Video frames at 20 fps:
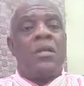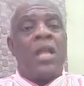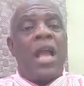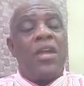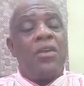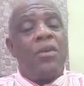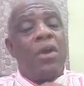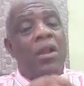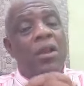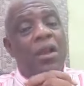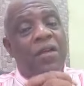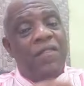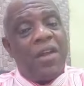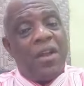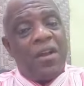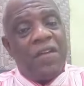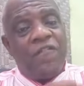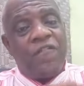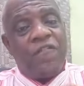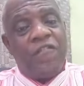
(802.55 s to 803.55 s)
Are you a
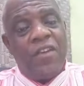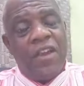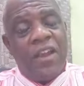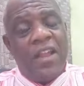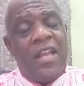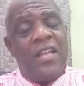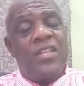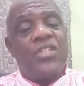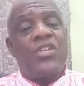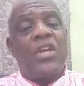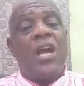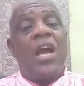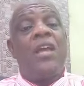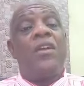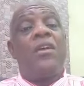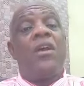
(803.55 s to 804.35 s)
lover of flesh? Are